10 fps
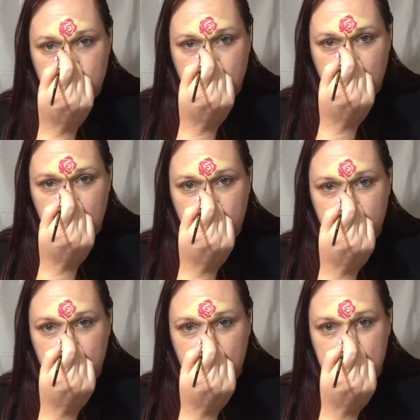kind of
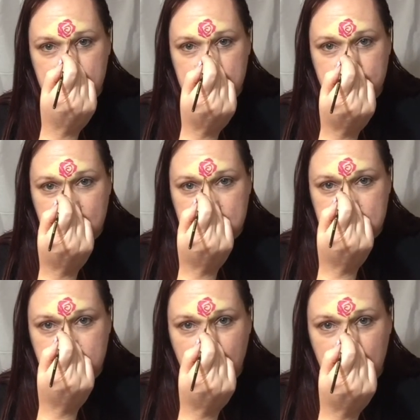fill in the
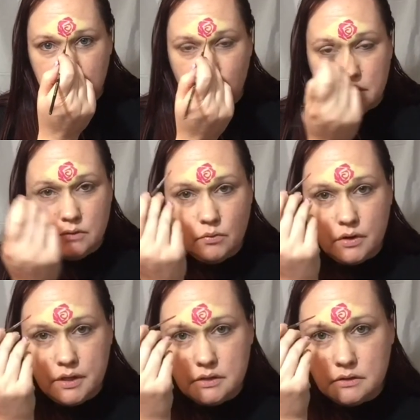space and make it what you
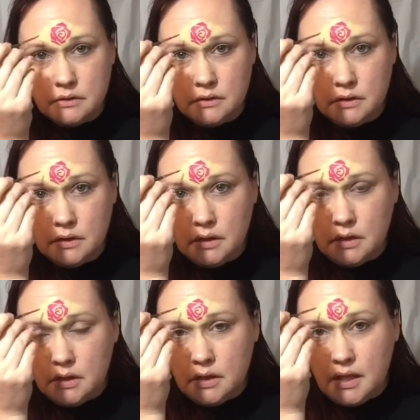want.
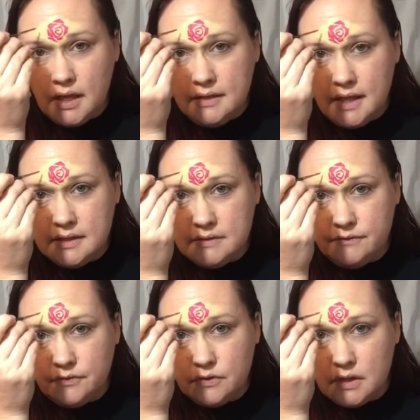And then
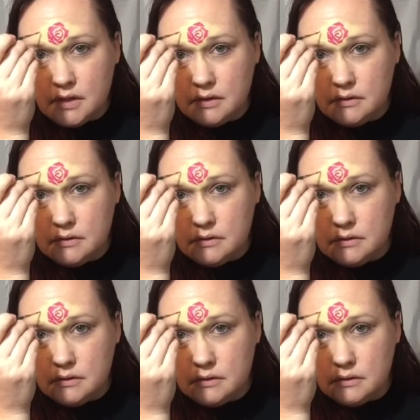for the
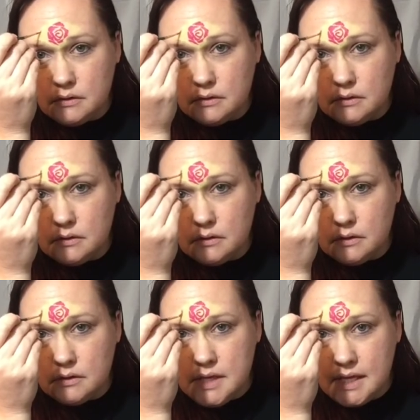
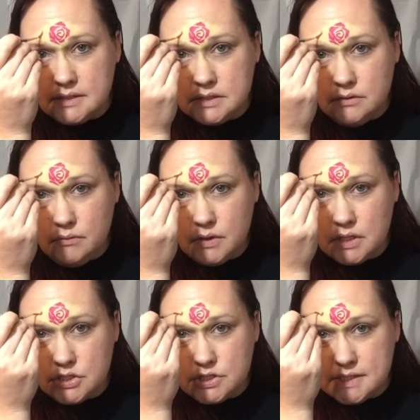next to it, we're
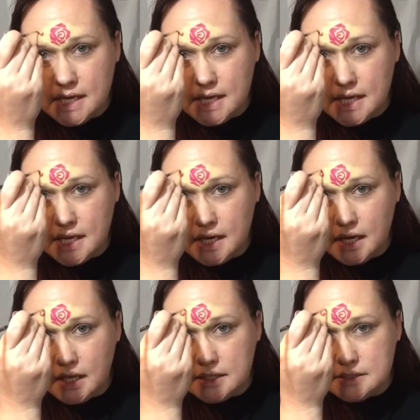going to just
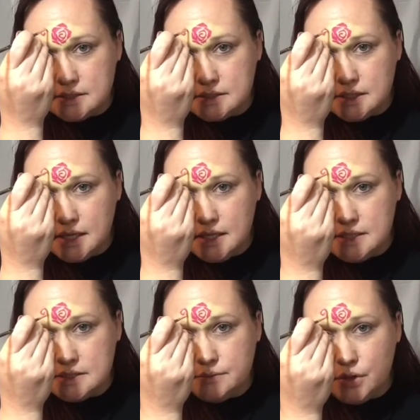add a
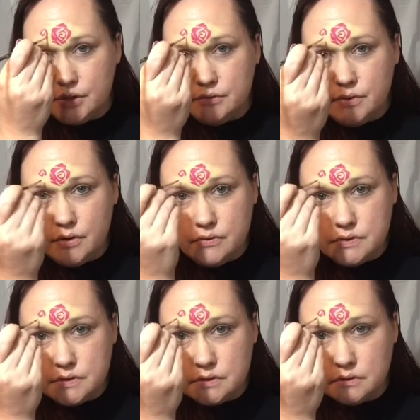slightly smaller
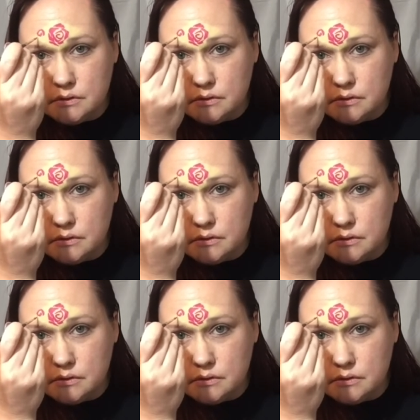rose,